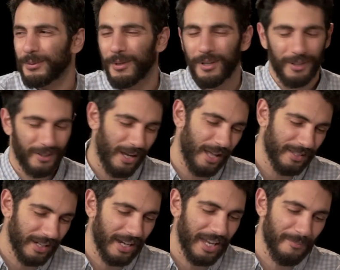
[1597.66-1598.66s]
do you want I
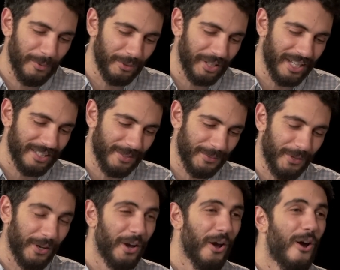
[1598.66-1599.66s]
think I gave Paul the answer. I'm
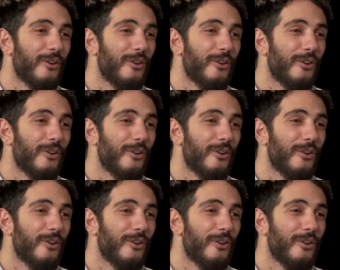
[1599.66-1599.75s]
sorry.